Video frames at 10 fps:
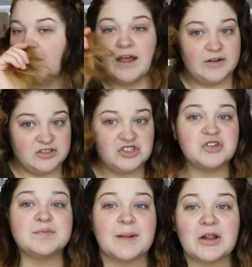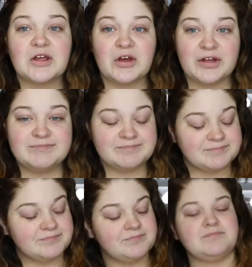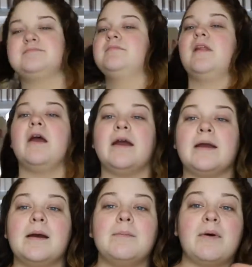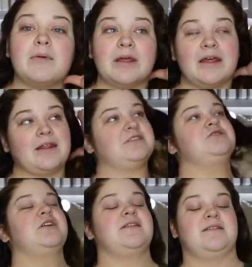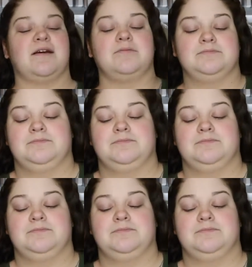Hair's still smelling good. Alright, but really, let's try this out.